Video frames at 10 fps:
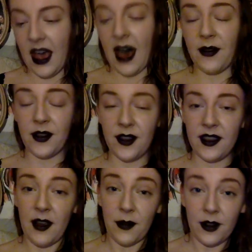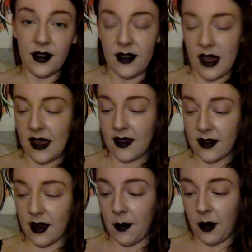after several
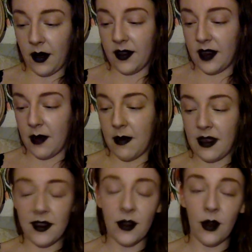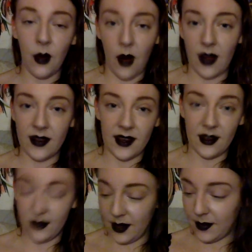days immersed in a mystical
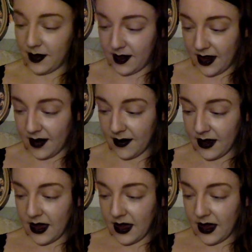quasi-dream state.